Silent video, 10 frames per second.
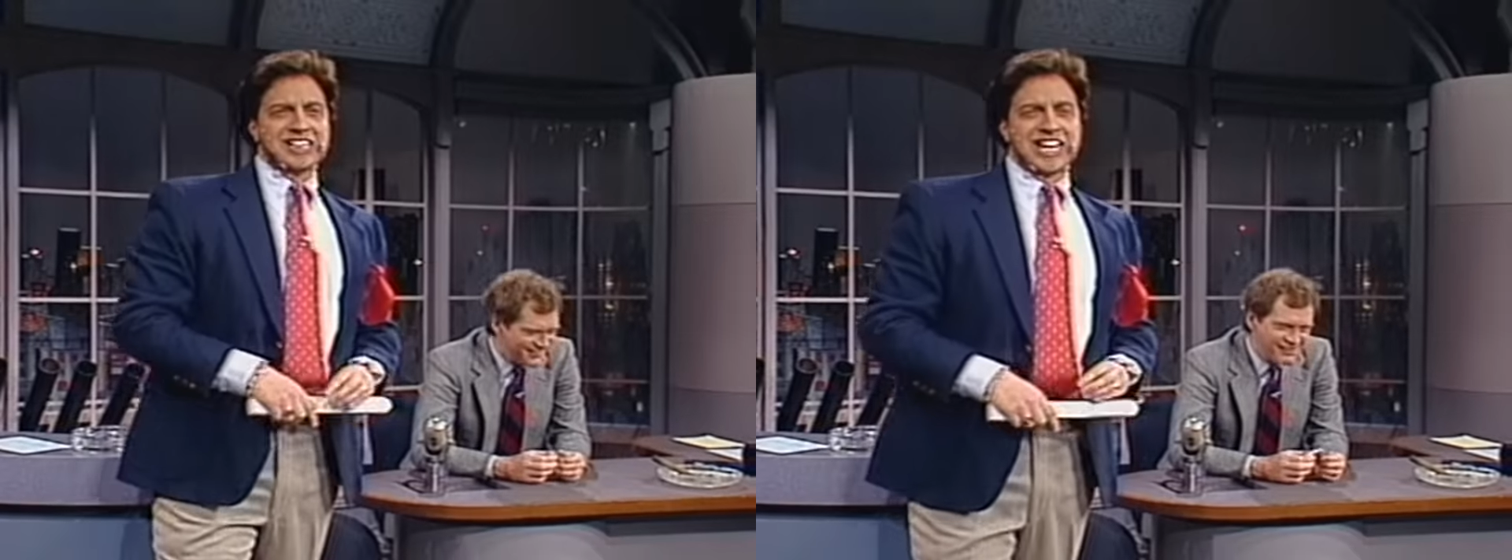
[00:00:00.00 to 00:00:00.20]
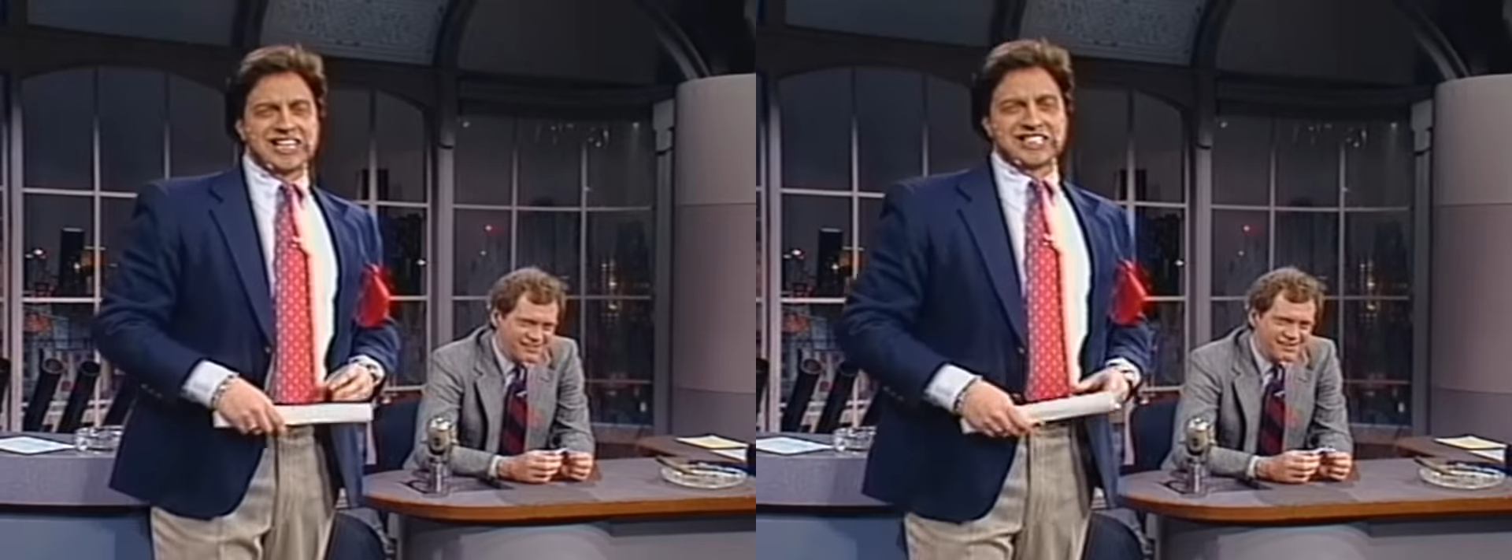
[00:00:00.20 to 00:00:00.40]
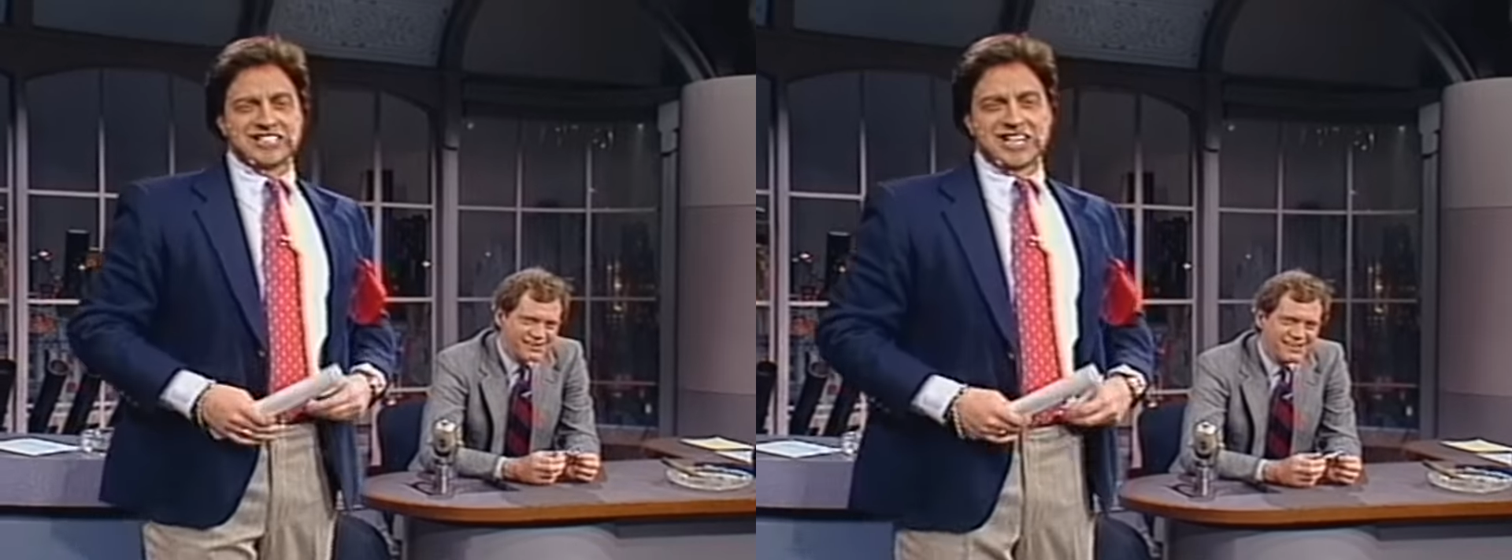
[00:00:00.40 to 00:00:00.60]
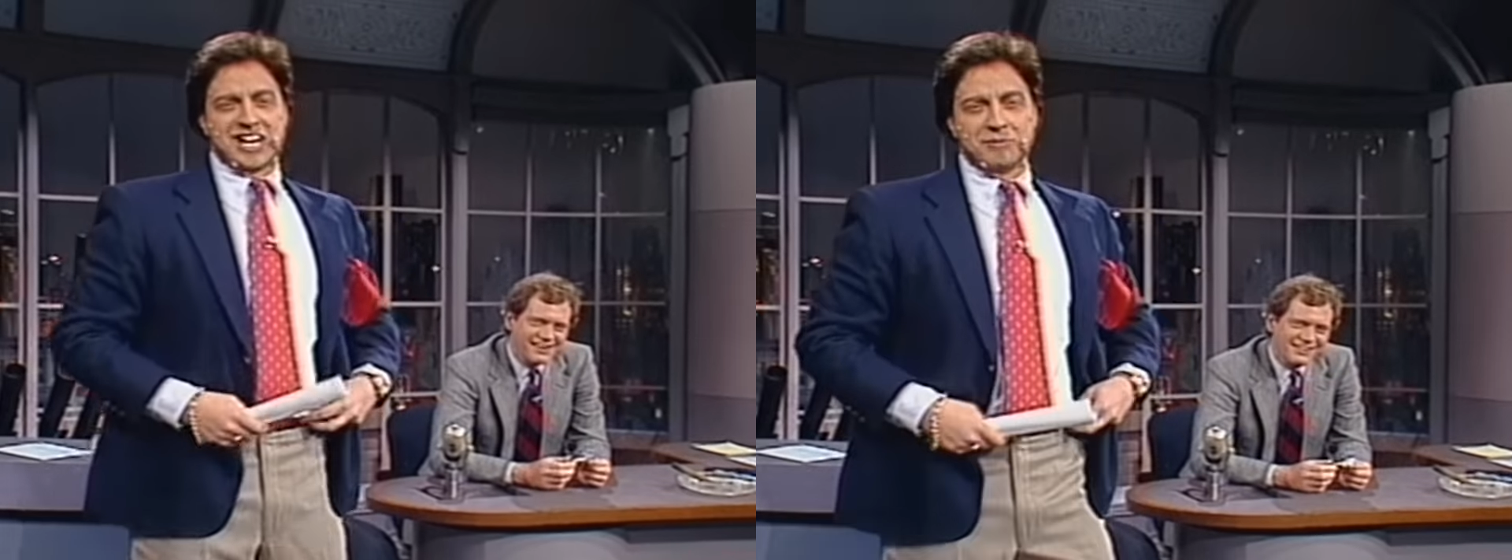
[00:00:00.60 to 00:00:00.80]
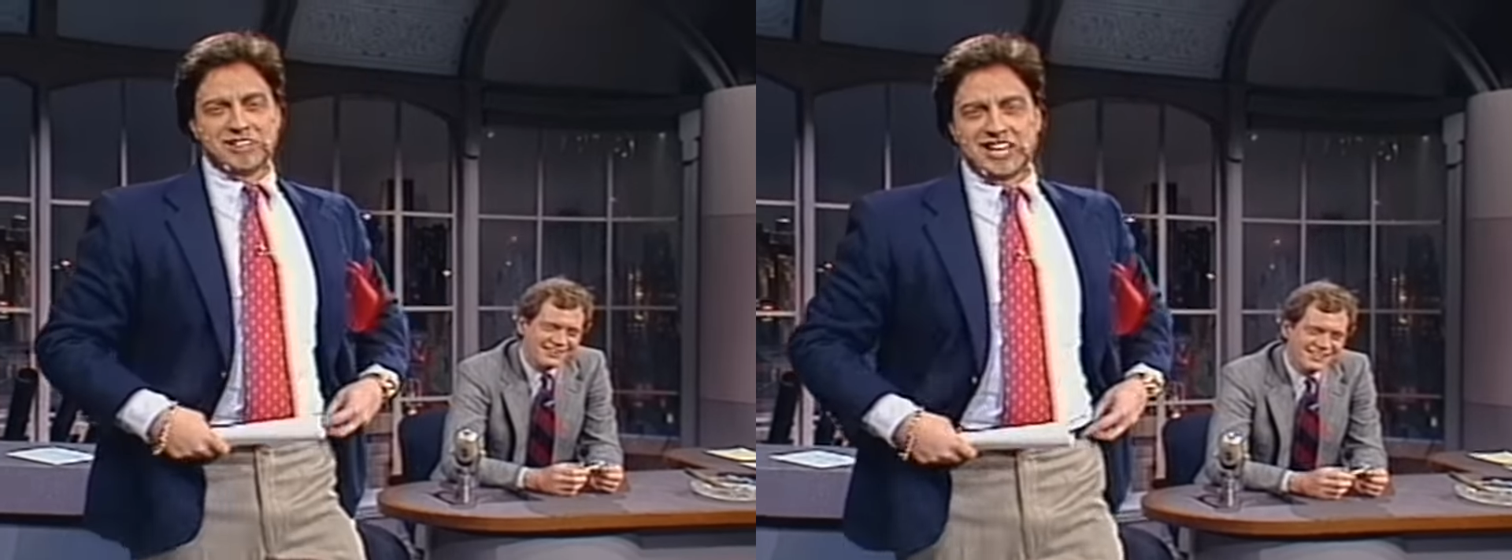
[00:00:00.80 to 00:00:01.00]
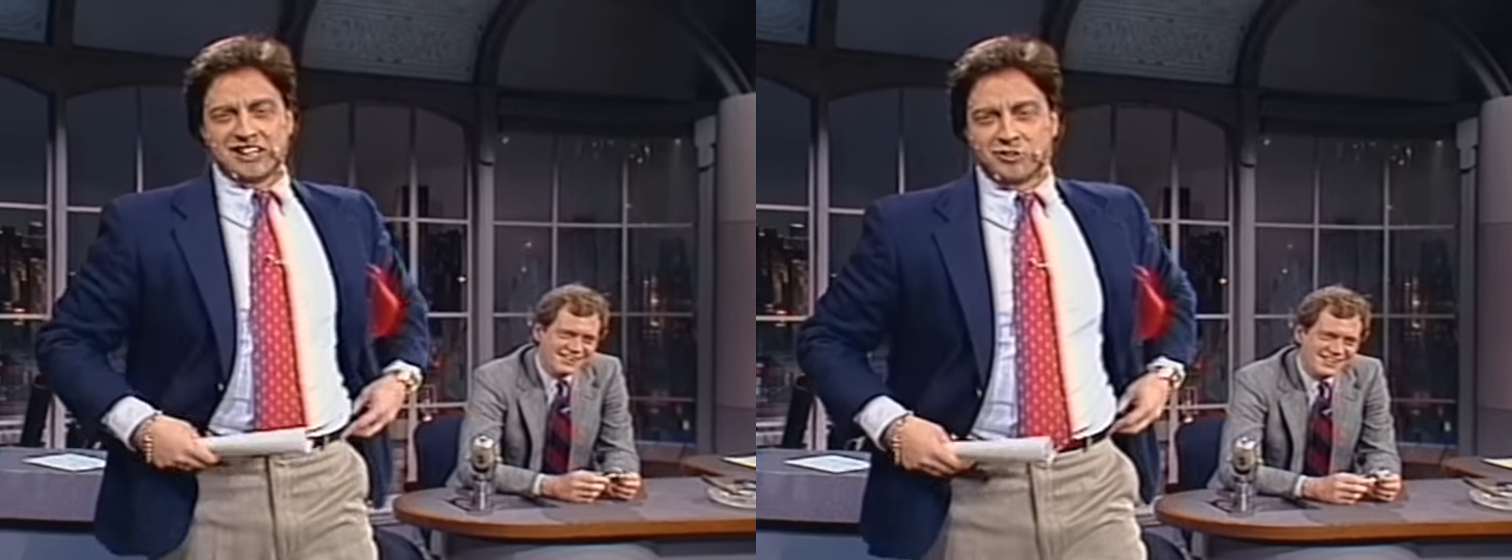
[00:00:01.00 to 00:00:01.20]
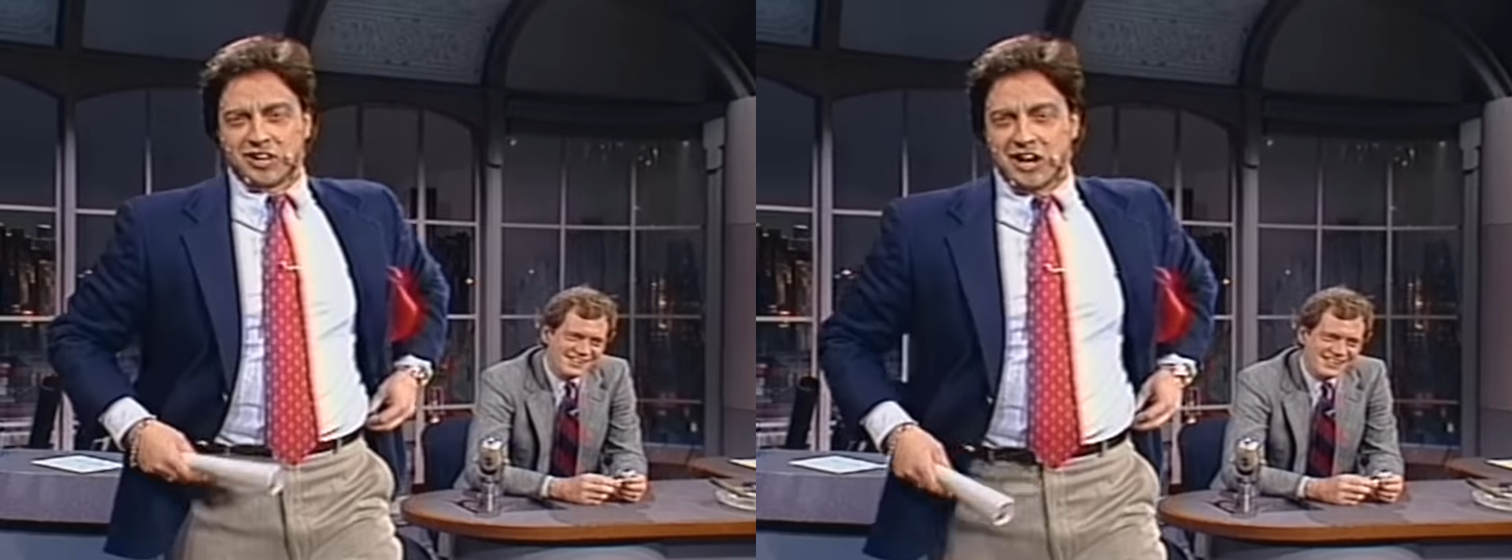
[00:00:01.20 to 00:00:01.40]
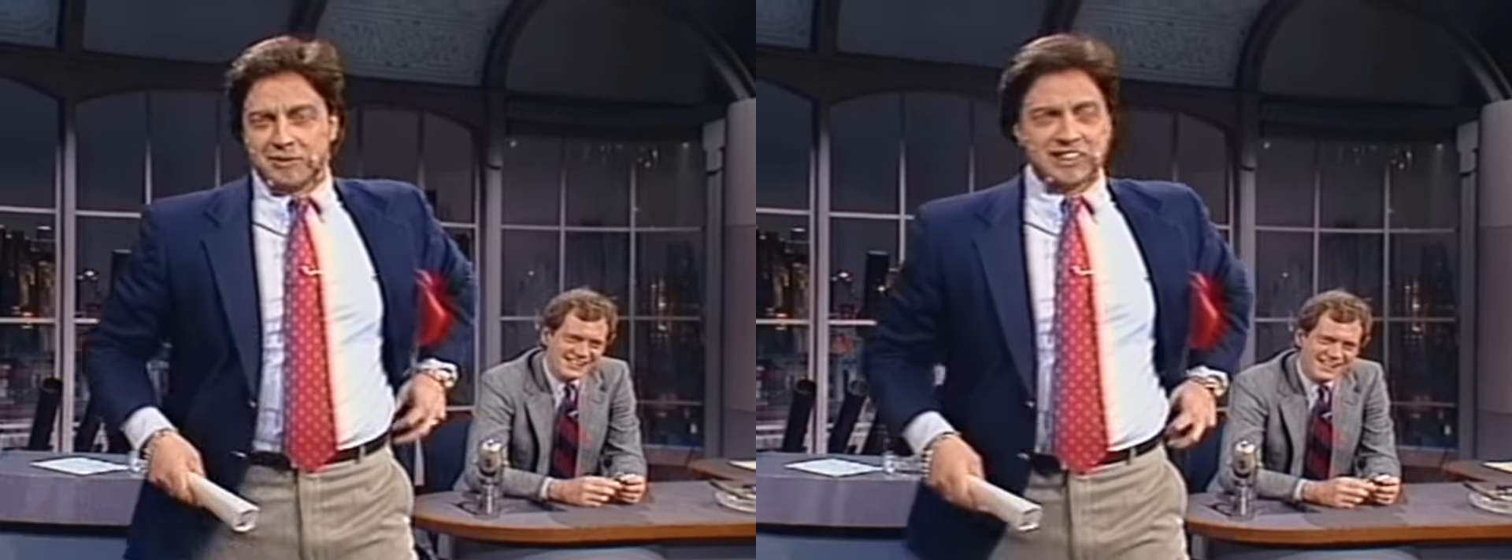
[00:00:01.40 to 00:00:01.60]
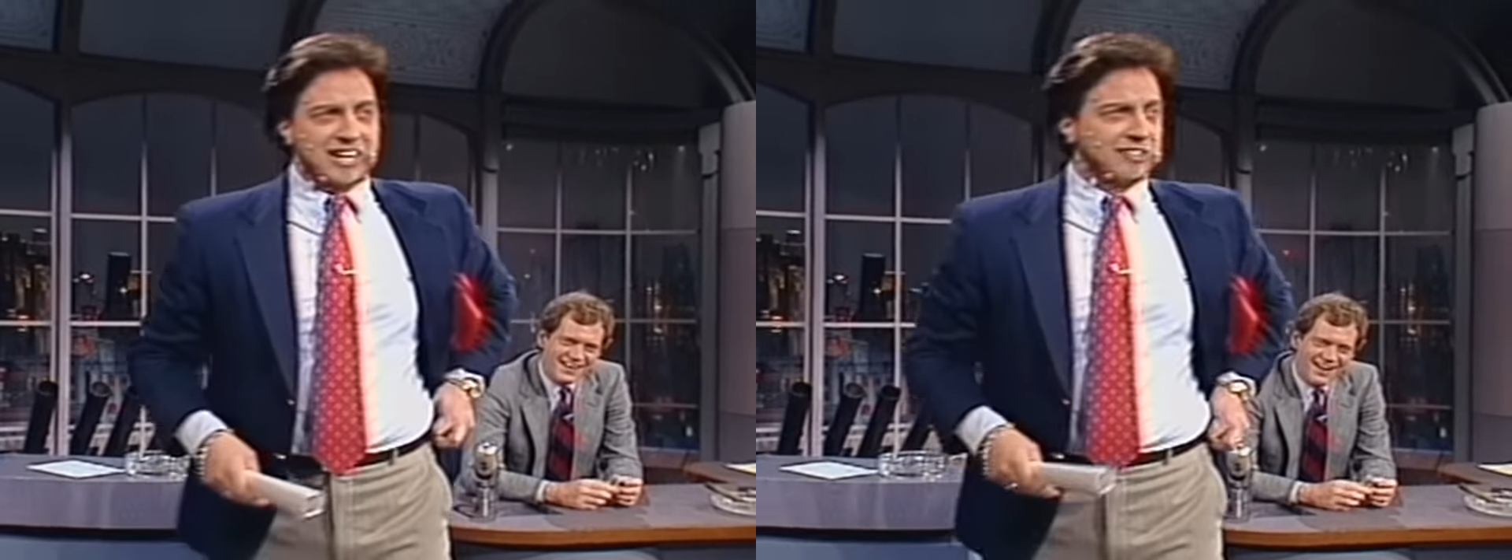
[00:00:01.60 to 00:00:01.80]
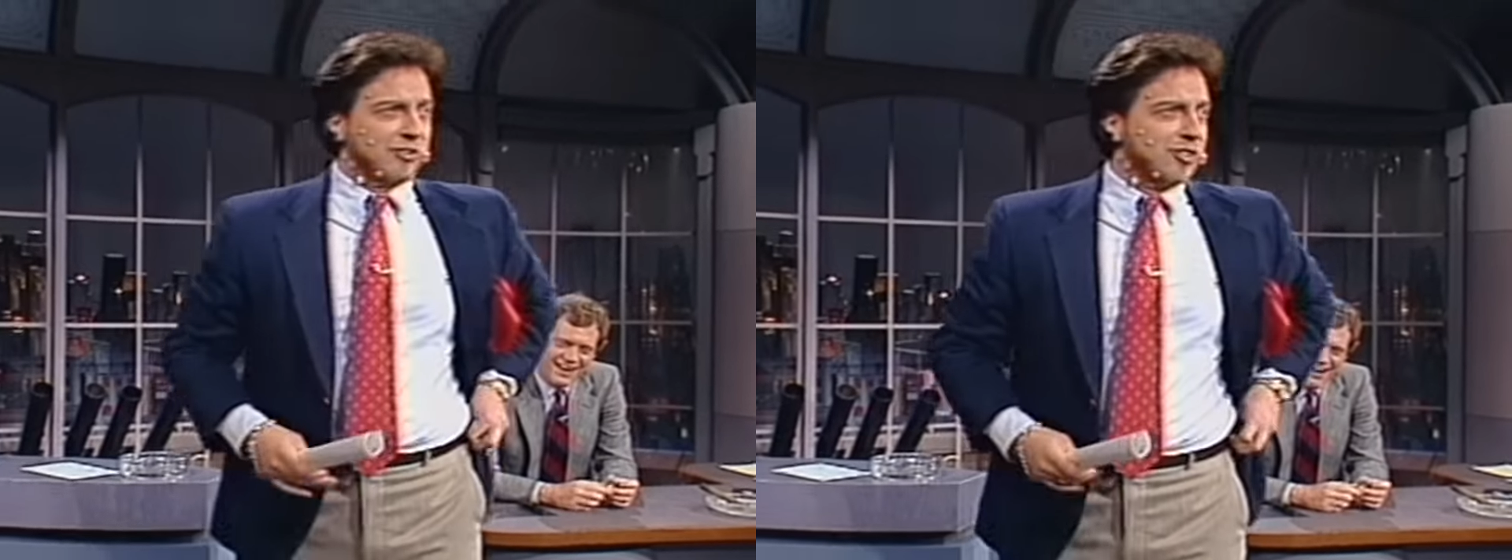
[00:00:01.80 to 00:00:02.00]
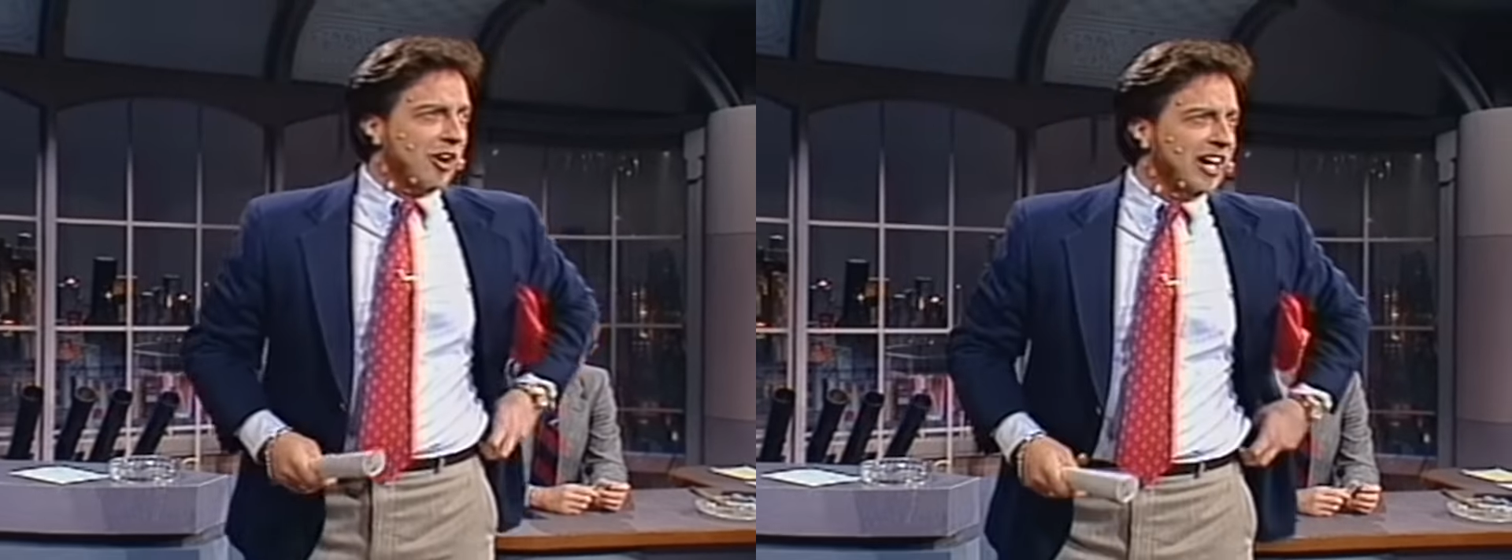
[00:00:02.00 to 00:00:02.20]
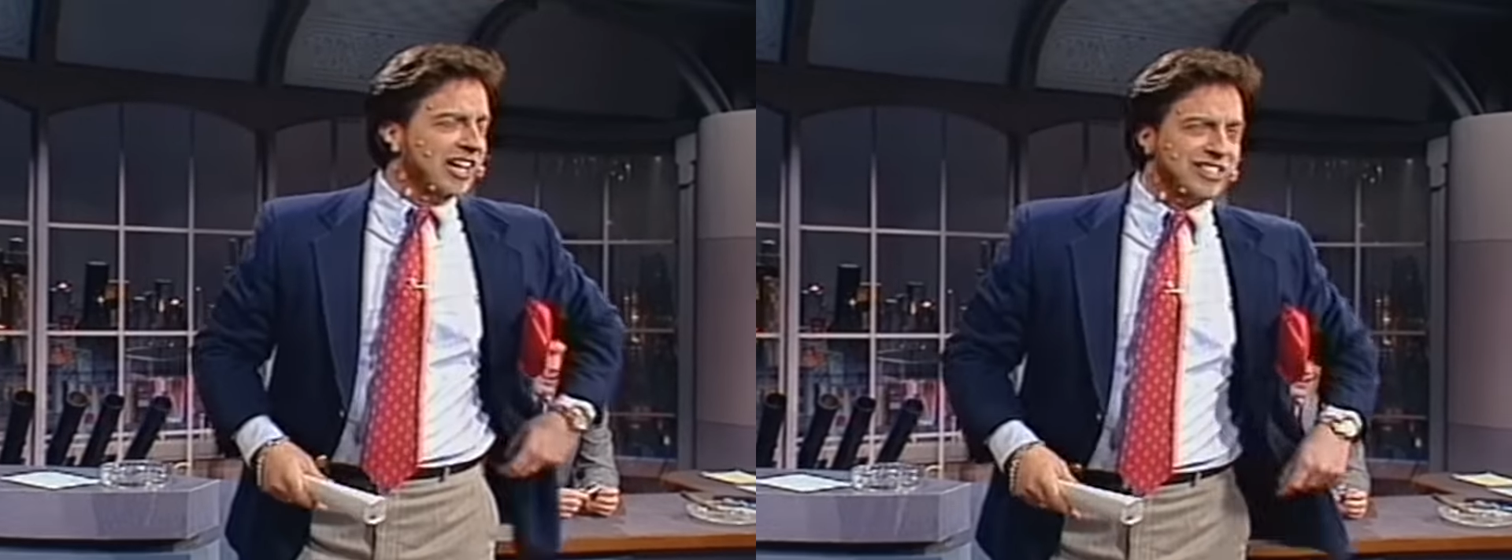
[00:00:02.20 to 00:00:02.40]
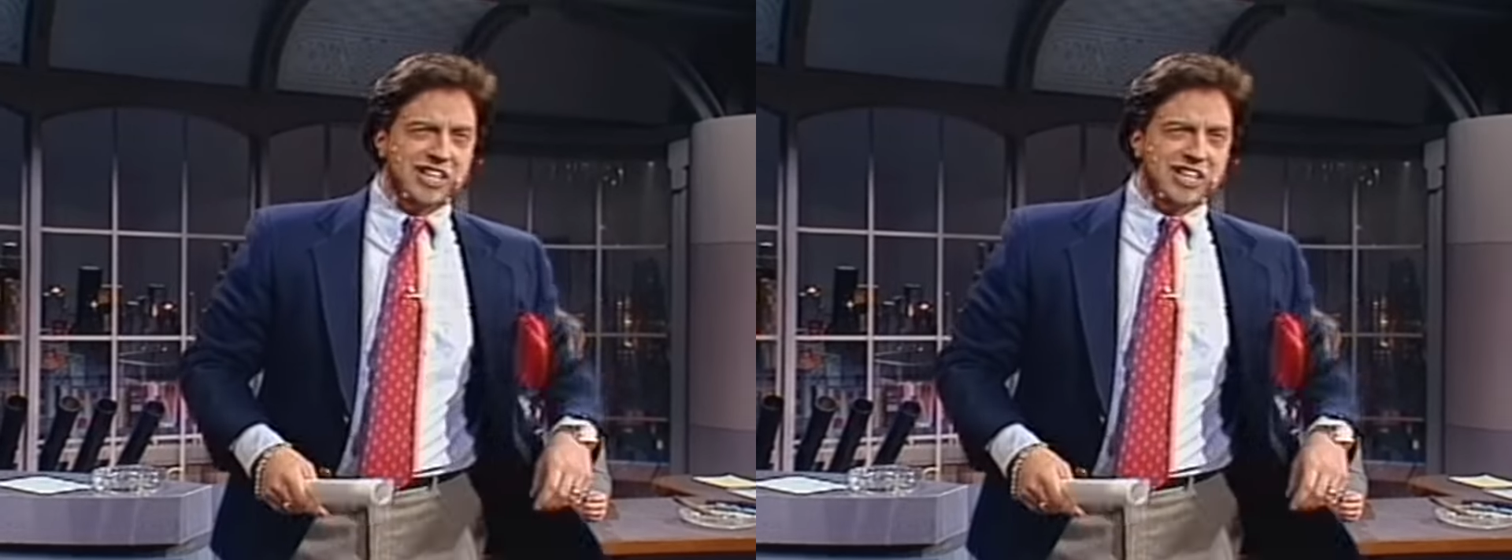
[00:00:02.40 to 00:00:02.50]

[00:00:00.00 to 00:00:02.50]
ladies and gentlemen, thanks for coming. Thanks for joining us.